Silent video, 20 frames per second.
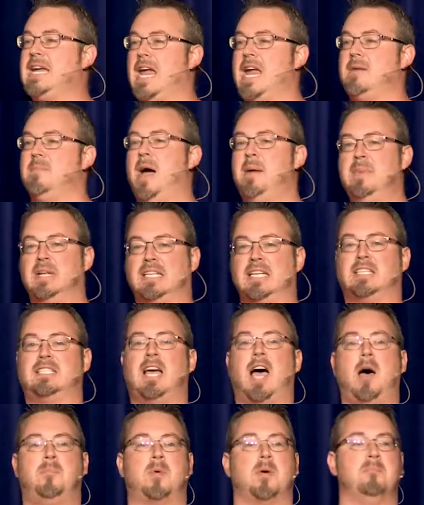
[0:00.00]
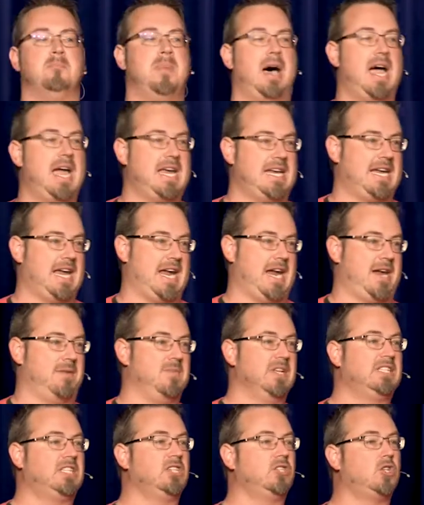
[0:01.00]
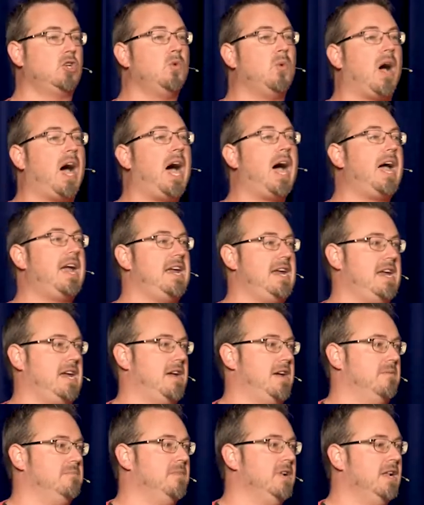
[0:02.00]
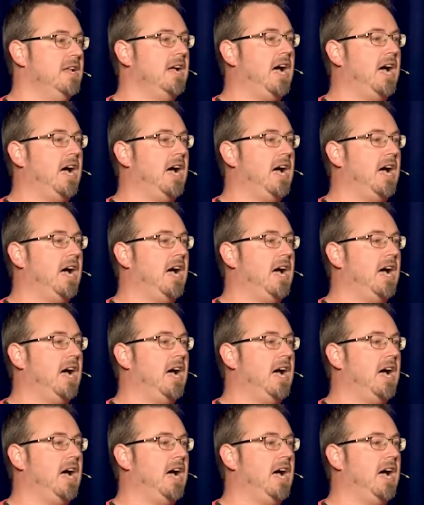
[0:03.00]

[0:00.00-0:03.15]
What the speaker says: game. I'm at the top of my game. This is who I am.